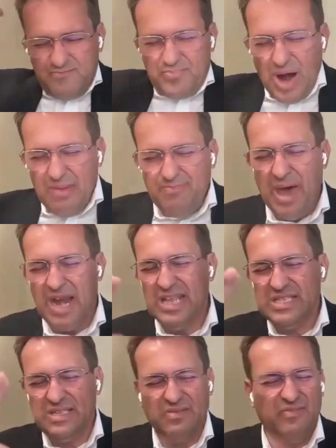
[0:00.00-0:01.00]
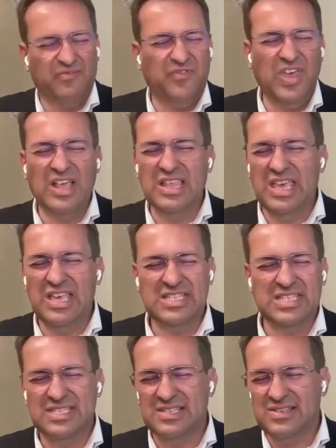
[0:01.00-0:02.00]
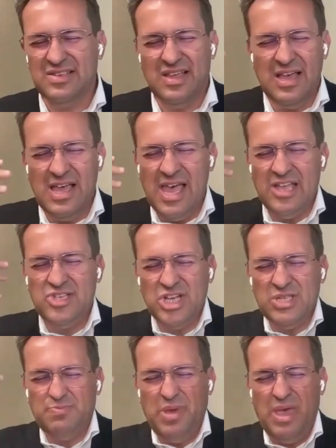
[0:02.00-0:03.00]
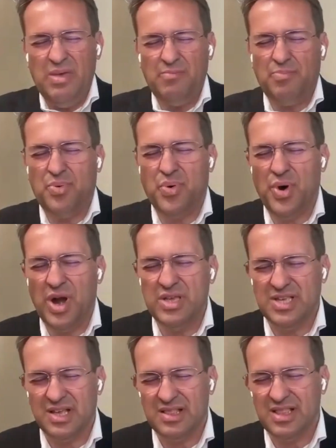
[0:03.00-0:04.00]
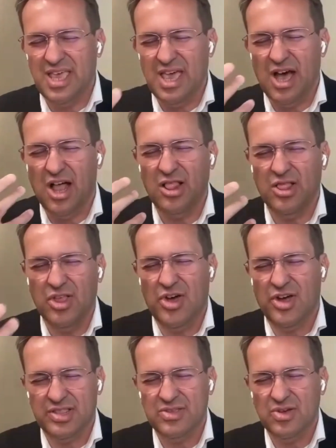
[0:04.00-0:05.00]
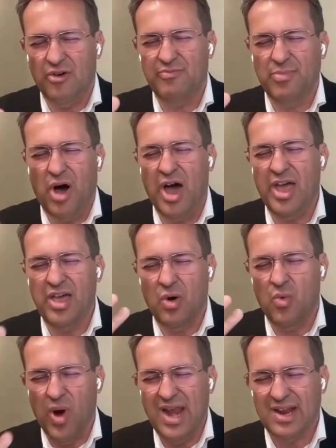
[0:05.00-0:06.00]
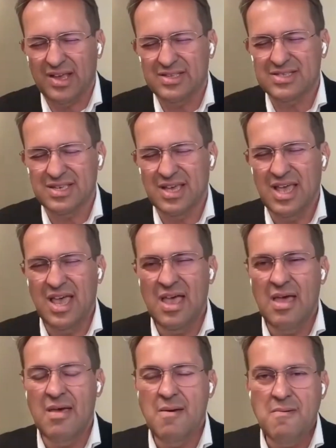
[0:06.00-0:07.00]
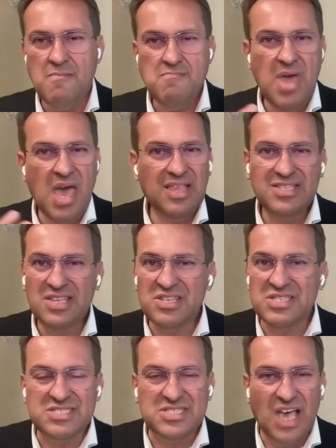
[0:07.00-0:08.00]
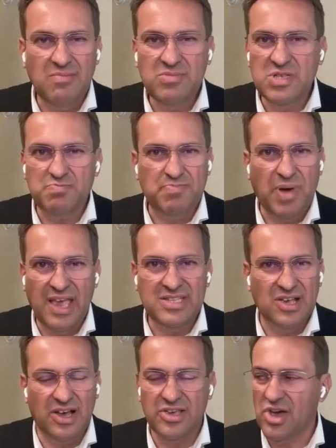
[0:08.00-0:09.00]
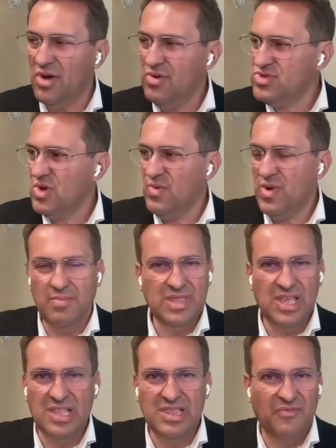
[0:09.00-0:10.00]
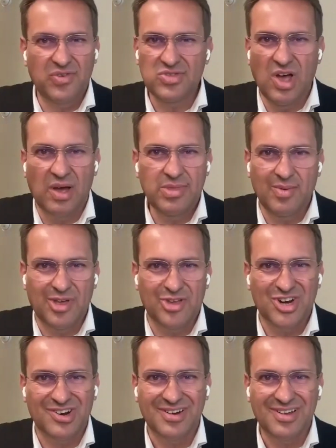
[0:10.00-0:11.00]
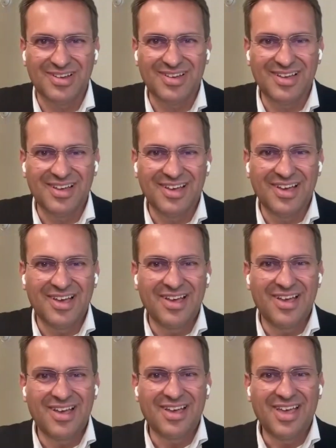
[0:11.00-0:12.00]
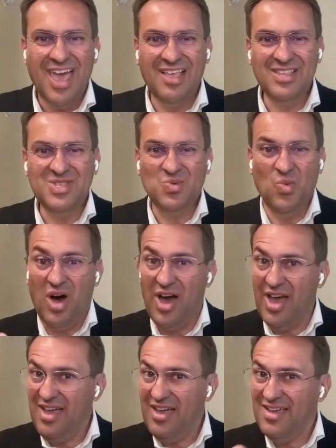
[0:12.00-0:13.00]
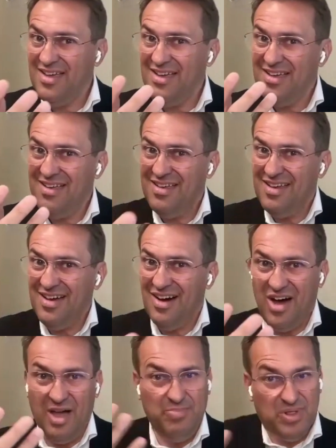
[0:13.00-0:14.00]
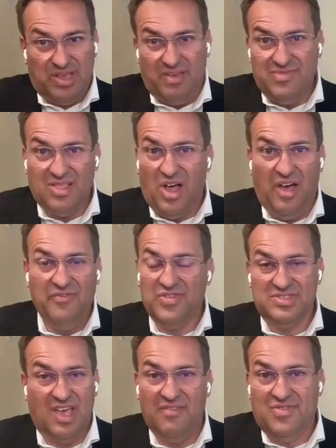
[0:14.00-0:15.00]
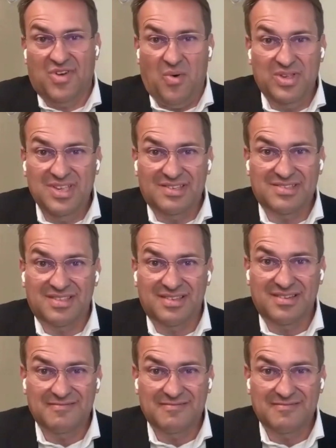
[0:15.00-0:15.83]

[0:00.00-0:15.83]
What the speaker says: brain patterns, feelings, and just be presently alert of my awareness, man, that's the same space I go to when I'm in a different time dimension. Hence why I believe that life and death coexist.